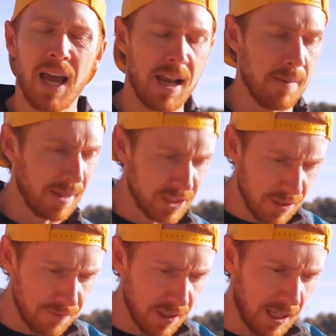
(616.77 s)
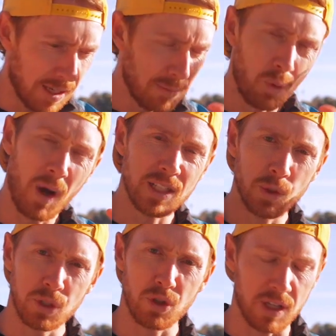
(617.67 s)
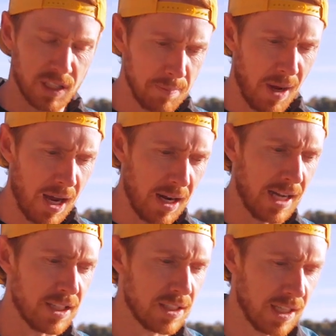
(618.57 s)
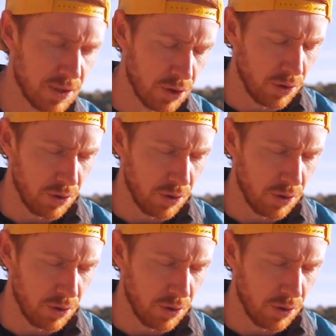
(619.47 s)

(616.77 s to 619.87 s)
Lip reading: and I actually feel like I'm quite switched on and smart. I just need